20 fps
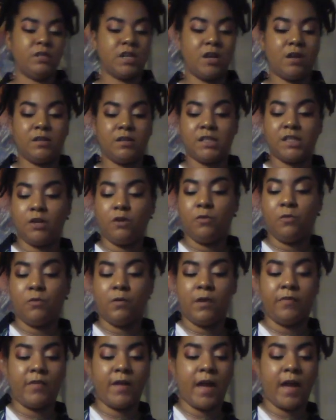is
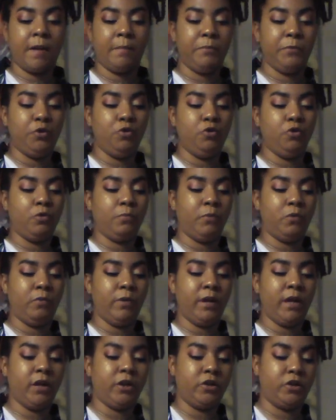also that mutable
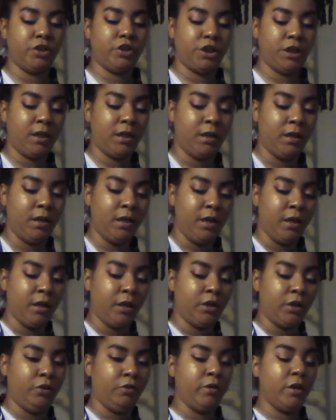energy.
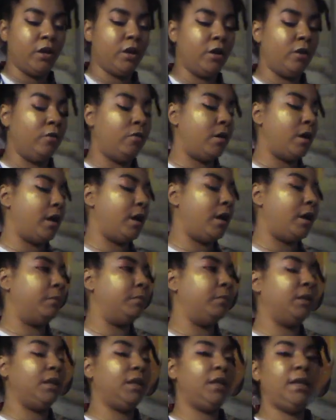You know,
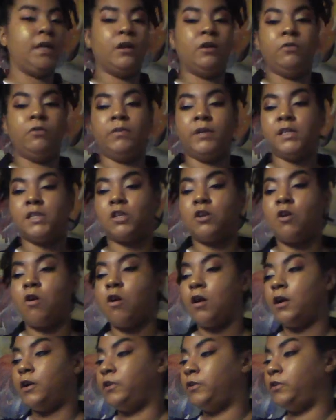Leo is
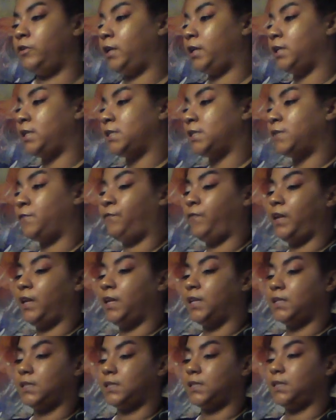
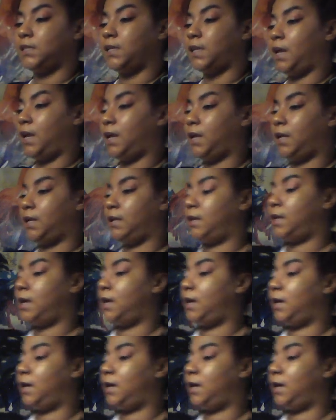fixed, and